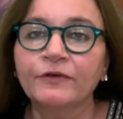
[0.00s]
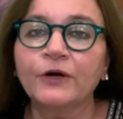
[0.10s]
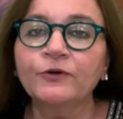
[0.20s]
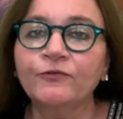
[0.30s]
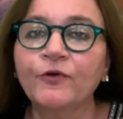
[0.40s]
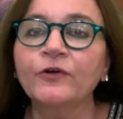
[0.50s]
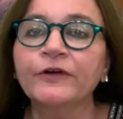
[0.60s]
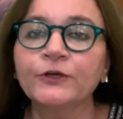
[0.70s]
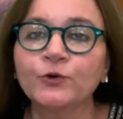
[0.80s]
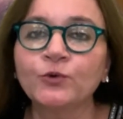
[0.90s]

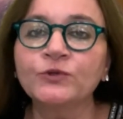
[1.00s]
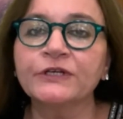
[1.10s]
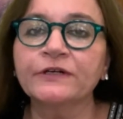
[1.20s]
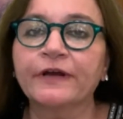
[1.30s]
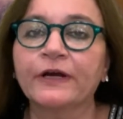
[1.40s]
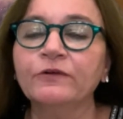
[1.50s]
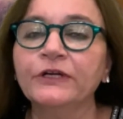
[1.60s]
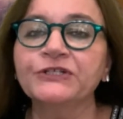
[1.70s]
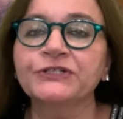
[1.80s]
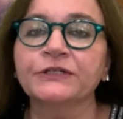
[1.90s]
following rules and
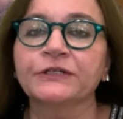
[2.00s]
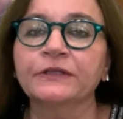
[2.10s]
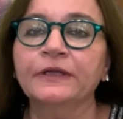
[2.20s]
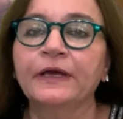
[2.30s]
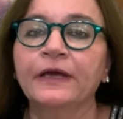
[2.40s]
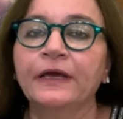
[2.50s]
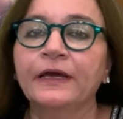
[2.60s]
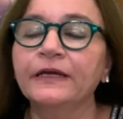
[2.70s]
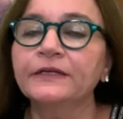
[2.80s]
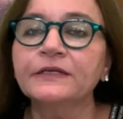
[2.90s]
regulation,
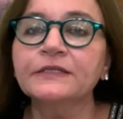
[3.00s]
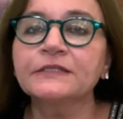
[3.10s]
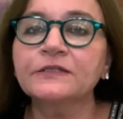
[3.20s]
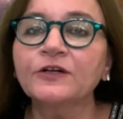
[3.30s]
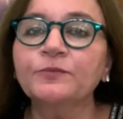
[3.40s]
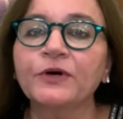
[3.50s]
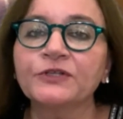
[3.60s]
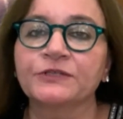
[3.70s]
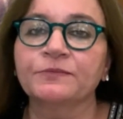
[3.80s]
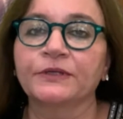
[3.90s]
it is not
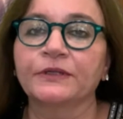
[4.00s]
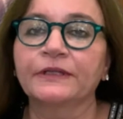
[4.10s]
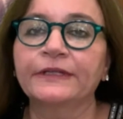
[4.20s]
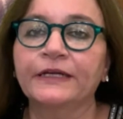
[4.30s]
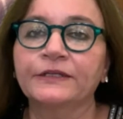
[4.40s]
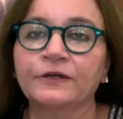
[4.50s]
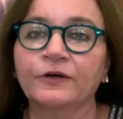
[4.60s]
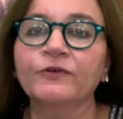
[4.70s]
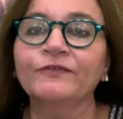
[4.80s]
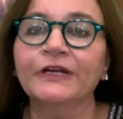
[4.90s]
possible that
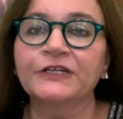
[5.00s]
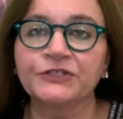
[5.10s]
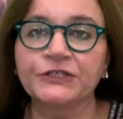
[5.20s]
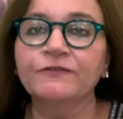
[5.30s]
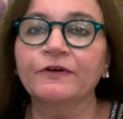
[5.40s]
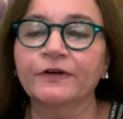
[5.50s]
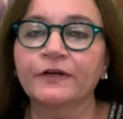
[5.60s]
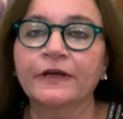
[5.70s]
we will achieve our